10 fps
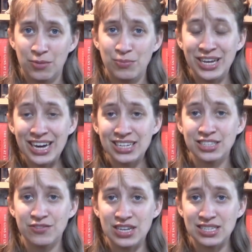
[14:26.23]
Because
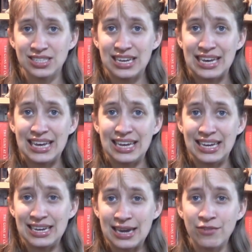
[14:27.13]
of this,
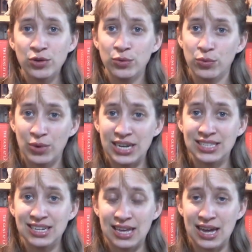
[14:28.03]
he never
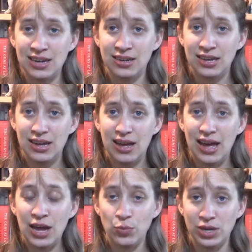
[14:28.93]
raced again
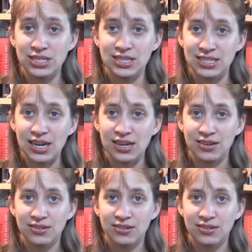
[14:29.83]
and went to stud.